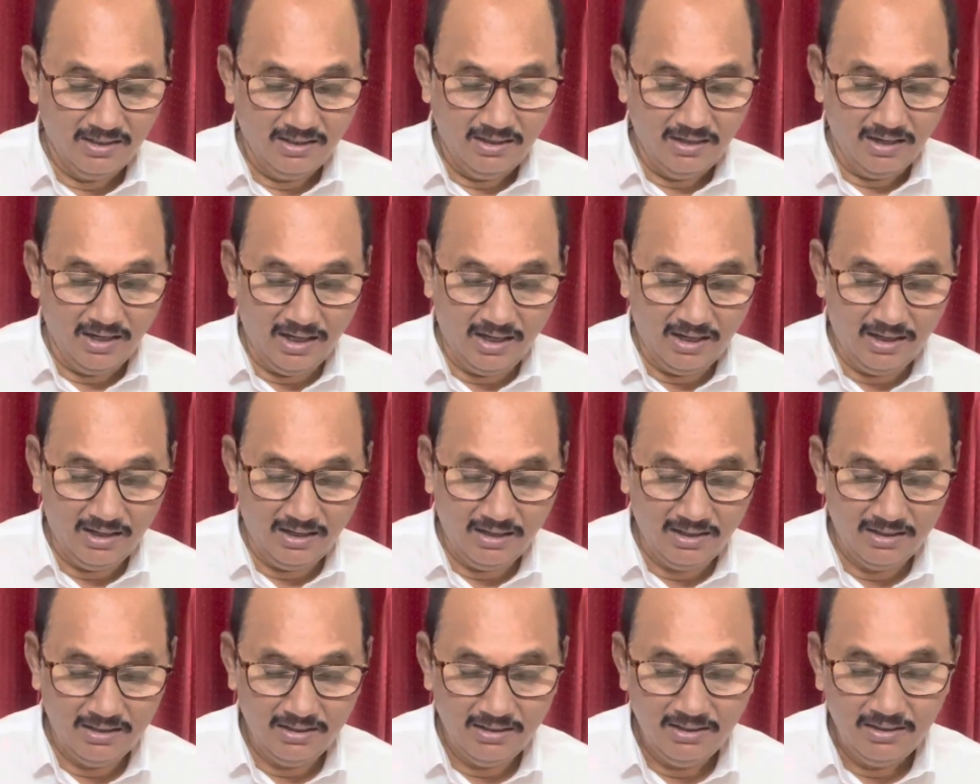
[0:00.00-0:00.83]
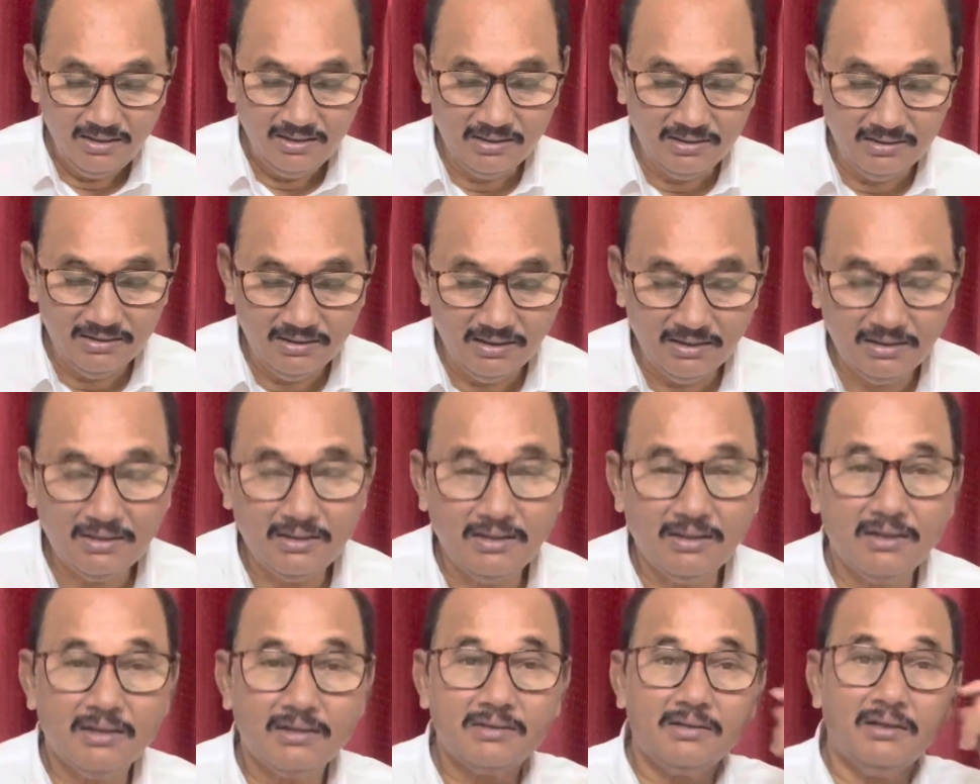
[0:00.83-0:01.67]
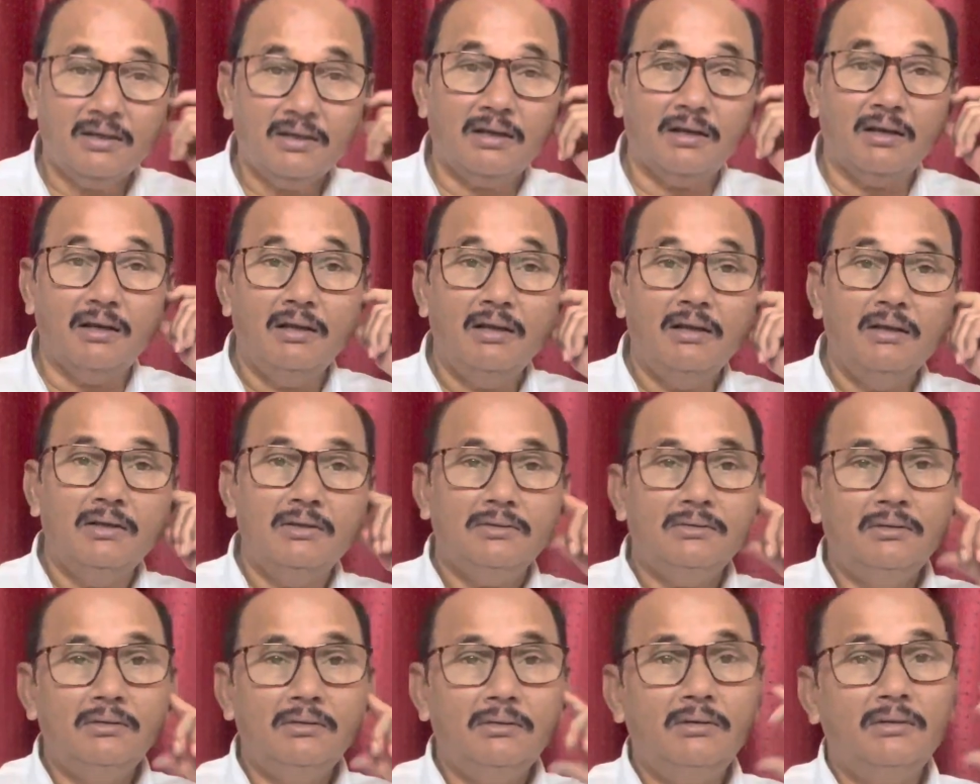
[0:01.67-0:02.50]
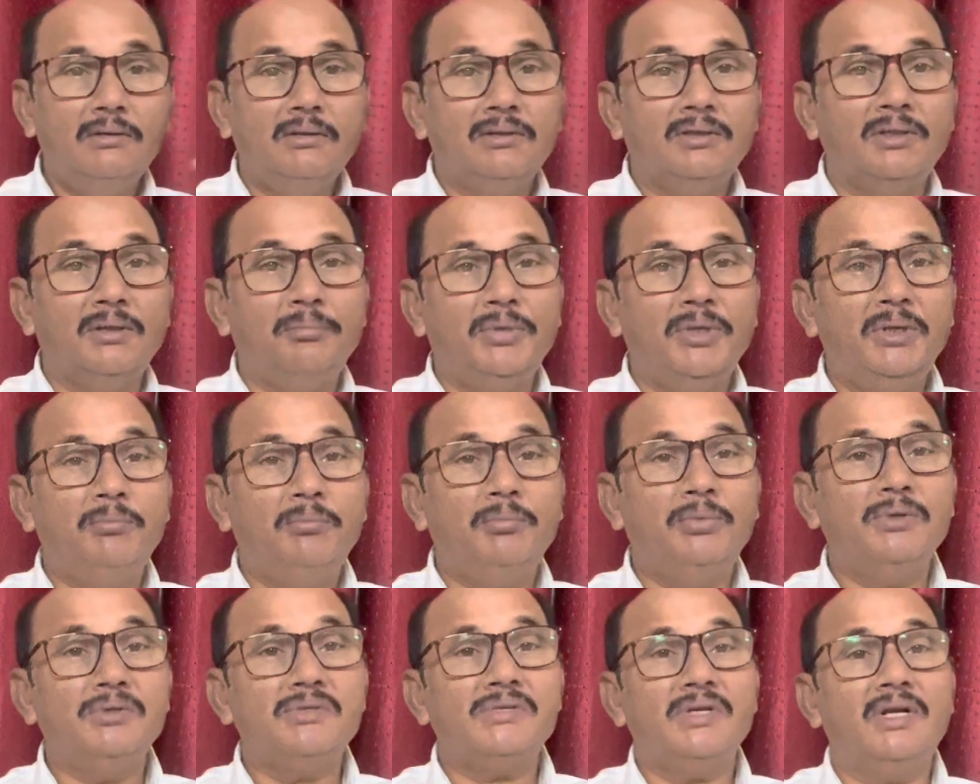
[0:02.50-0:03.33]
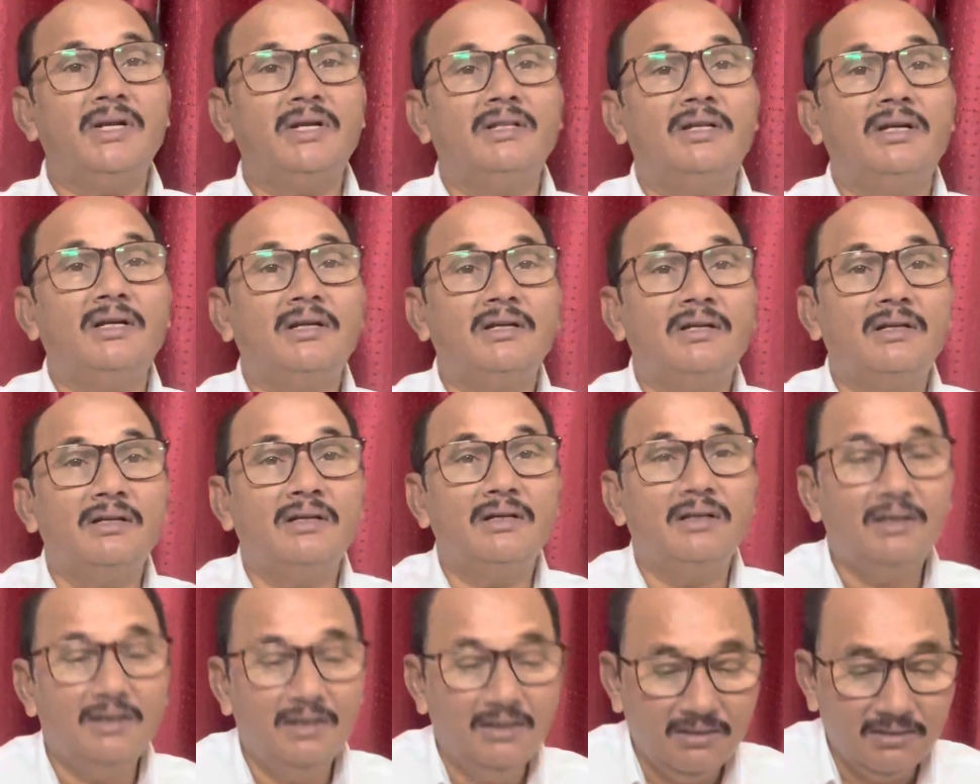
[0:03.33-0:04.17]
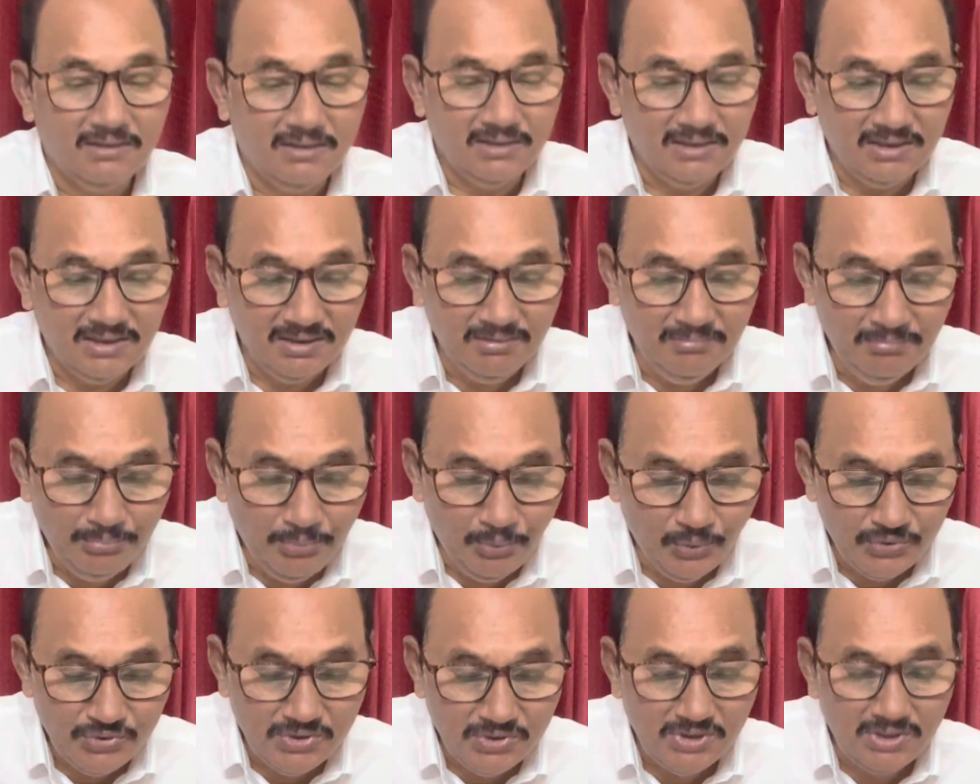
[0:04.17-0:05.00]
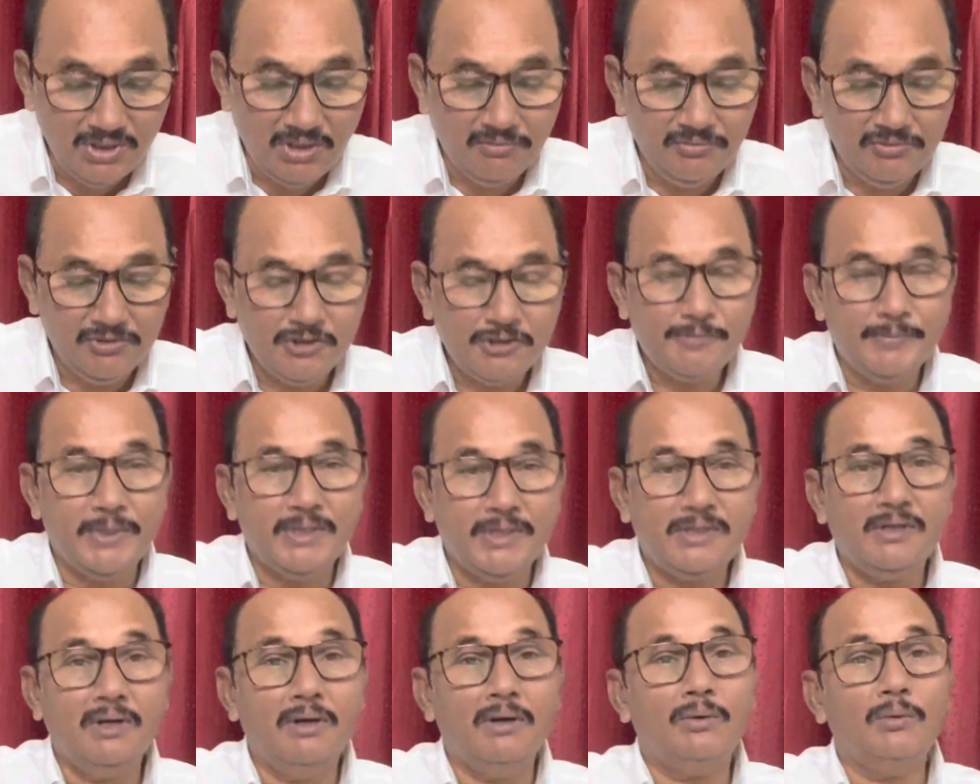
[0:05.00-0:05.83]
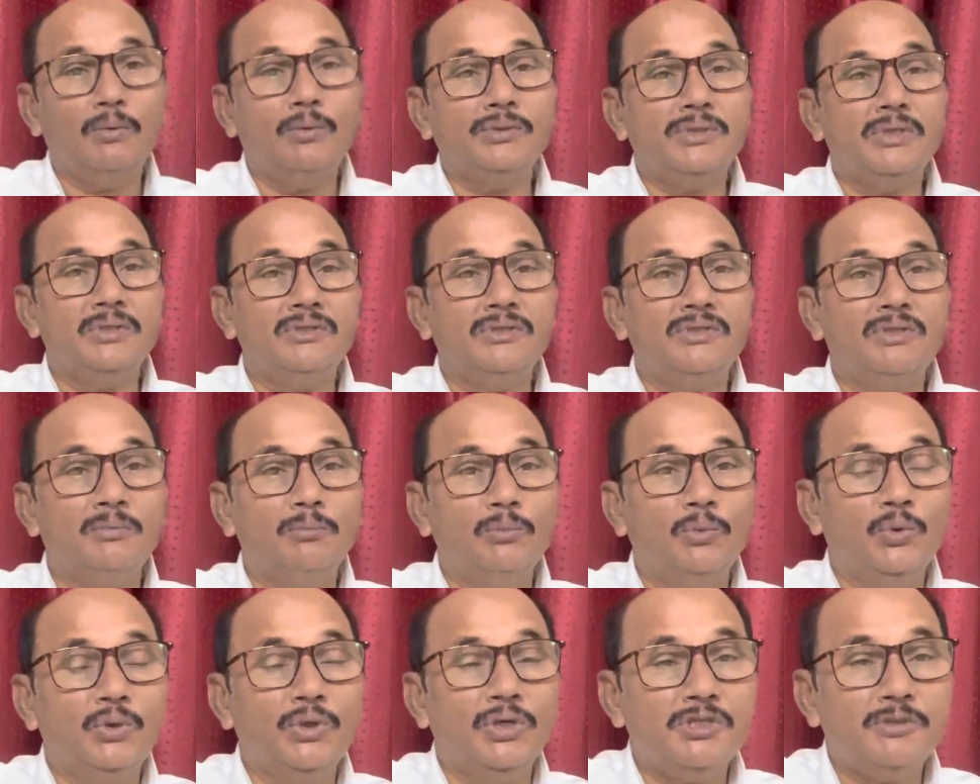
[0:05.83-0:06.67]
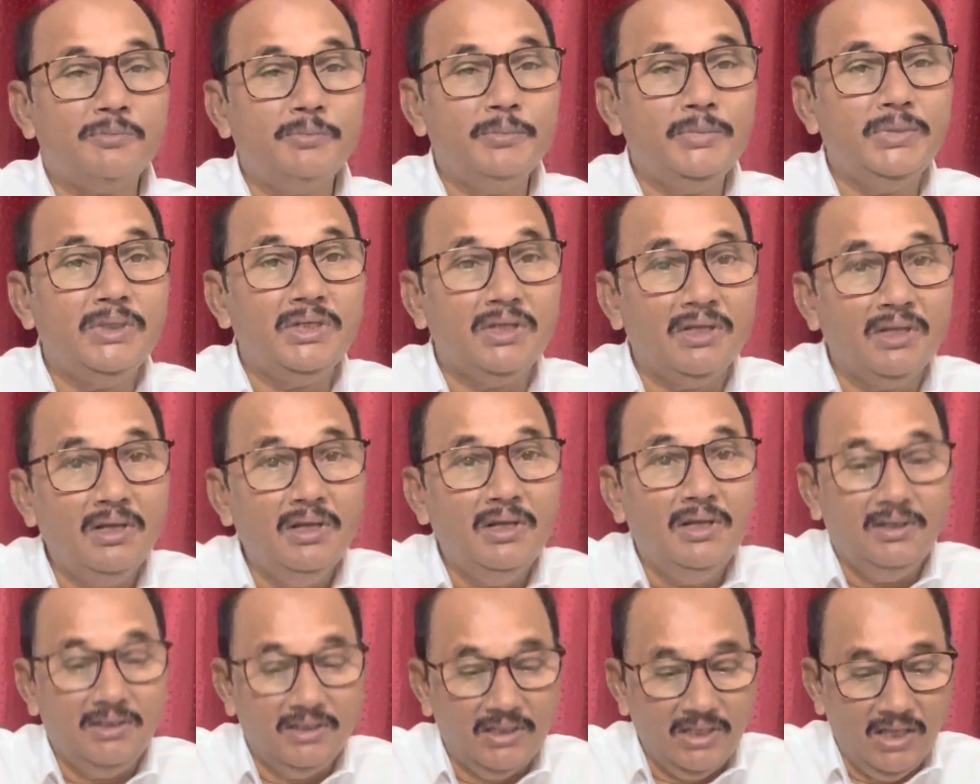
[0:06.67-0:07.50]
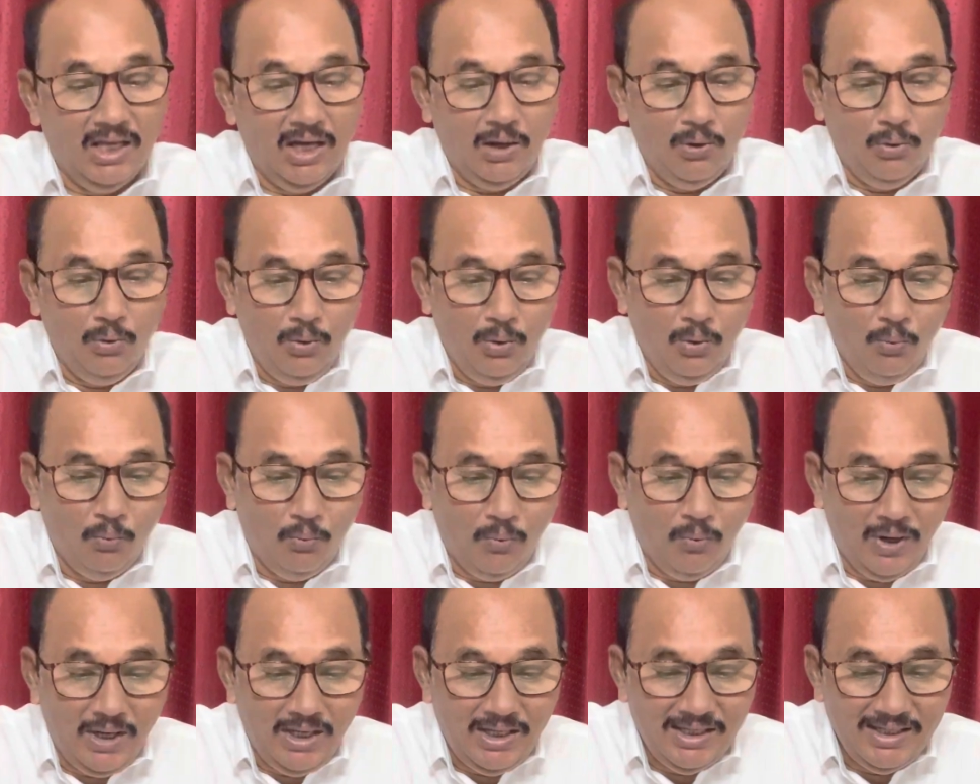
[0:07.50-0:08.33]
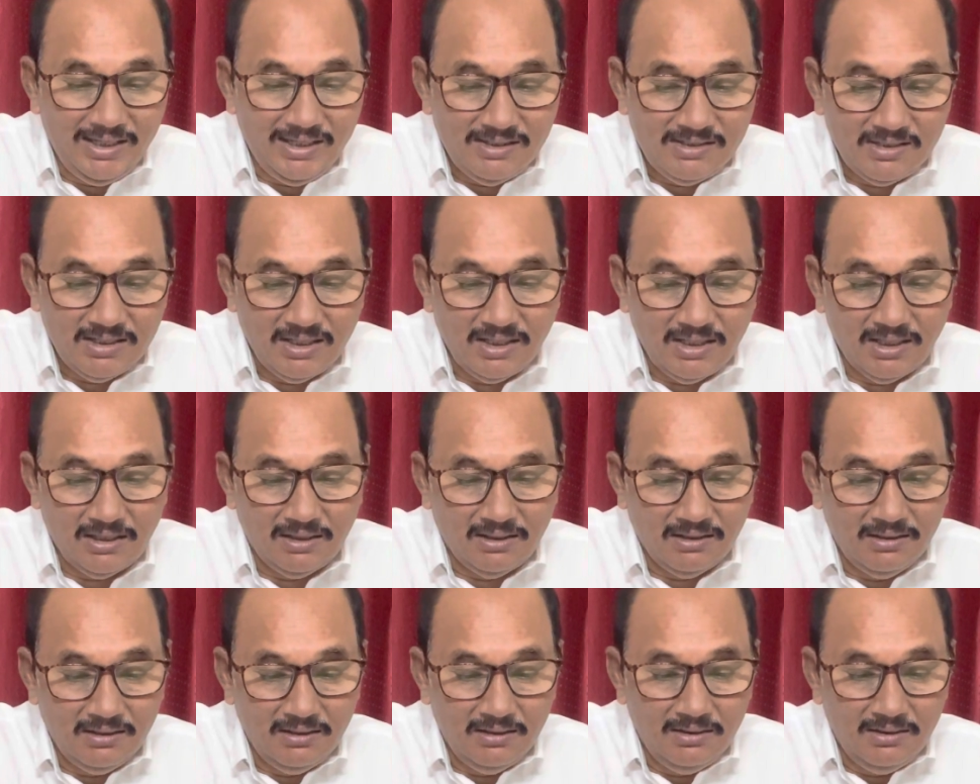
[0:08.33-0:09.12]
And in that connection, so the people said that the imposing of the special rules in Jammu Kashmir, they have violated.